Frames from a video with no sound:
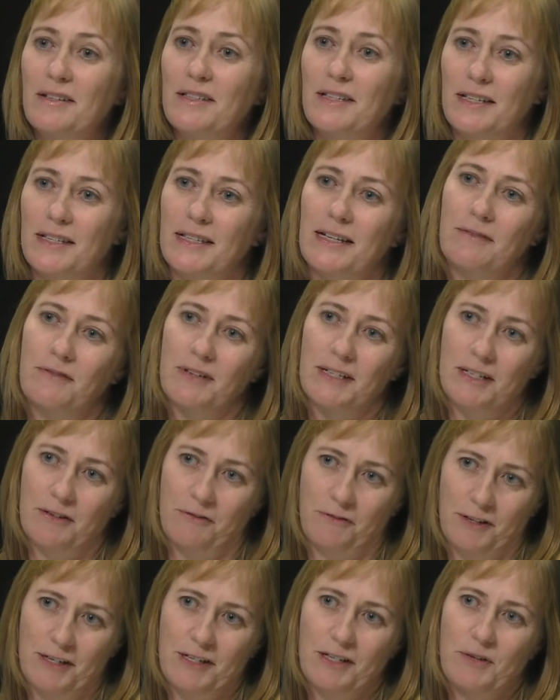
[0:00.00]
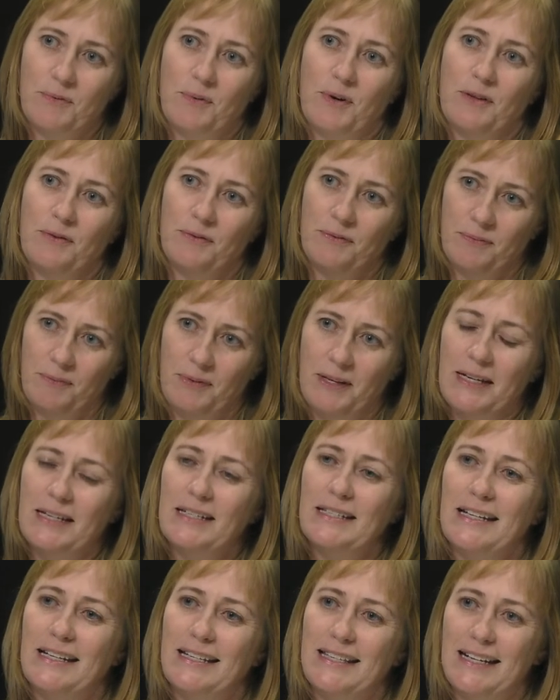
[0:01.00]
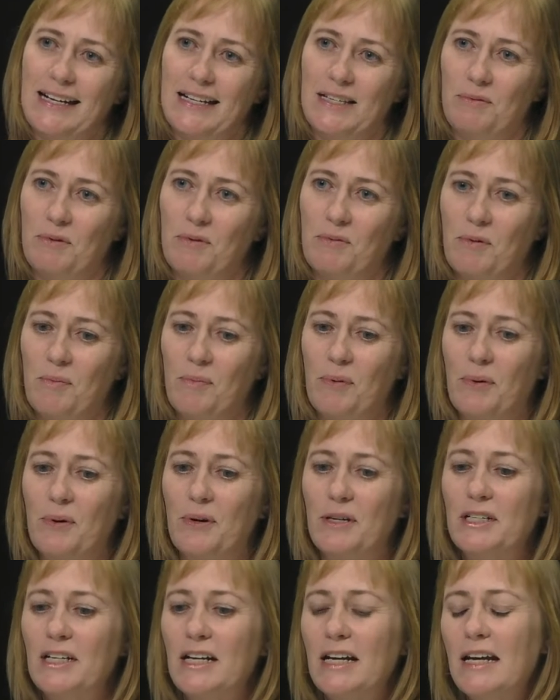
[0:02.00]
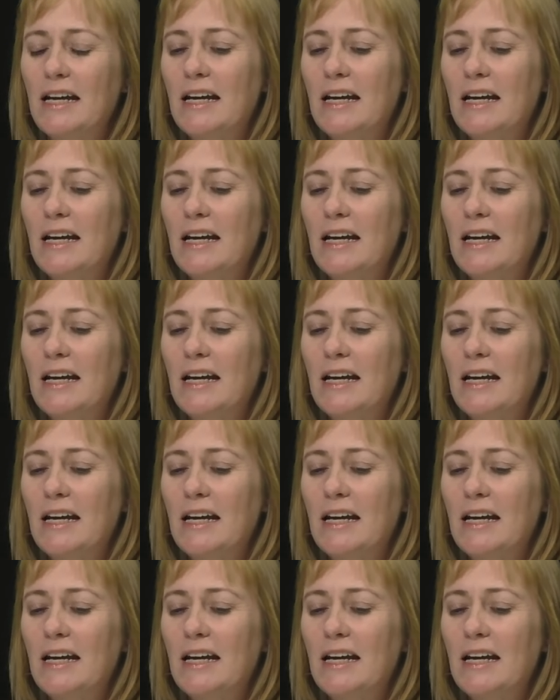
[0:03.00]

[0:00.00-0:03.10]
So sort of a different to what the NZ Stats would report.